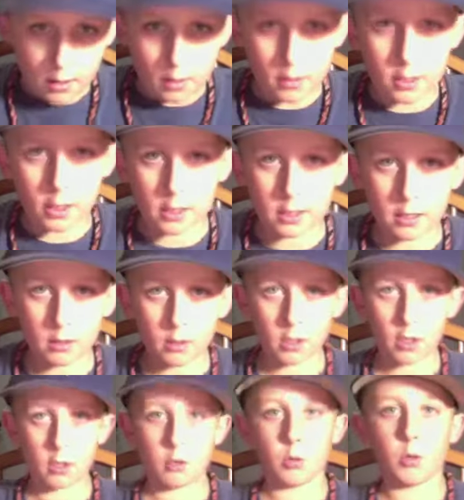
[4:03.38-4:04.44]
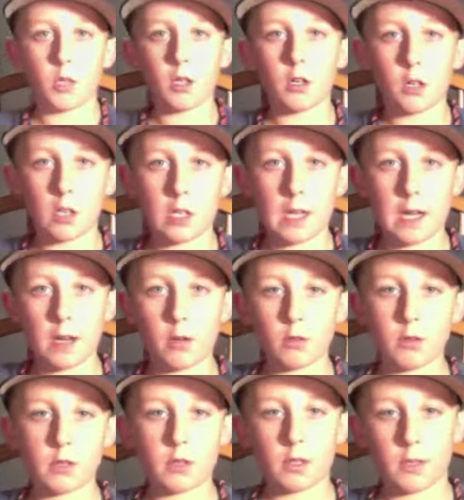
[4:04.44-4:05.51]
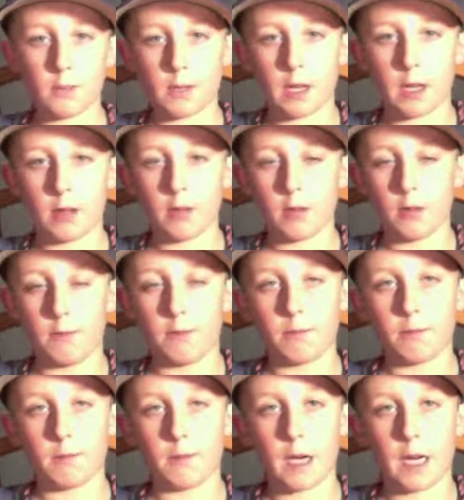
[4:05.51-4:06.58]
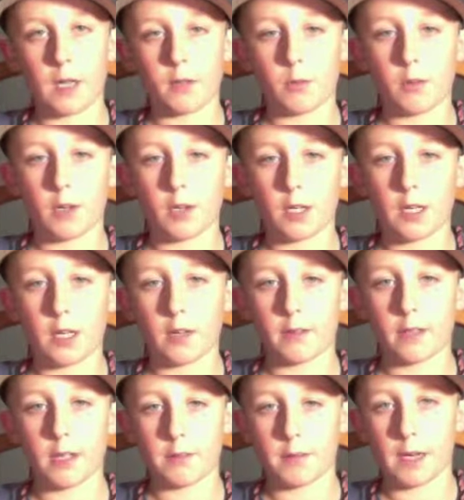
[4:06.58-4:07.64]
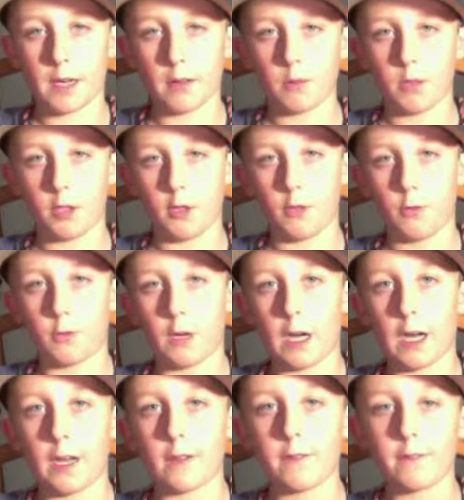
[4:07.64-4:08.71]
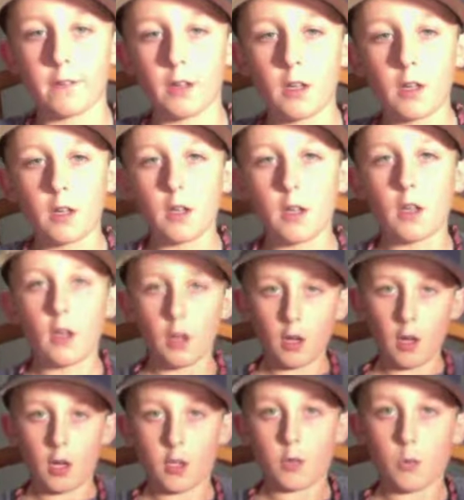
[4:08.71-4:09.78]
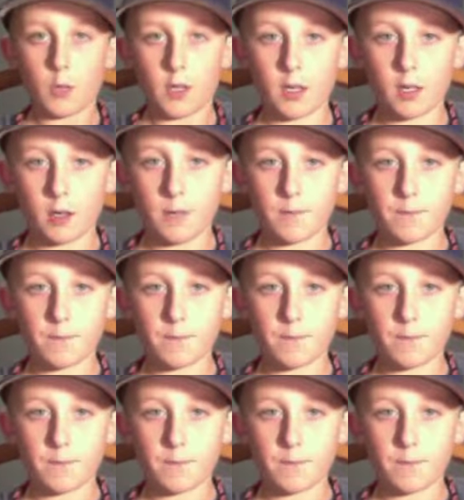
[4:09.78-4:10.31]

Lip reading: Check out our Twitter account, SamTheCat, or my Twitter account, SamTheCat125. On Twitter,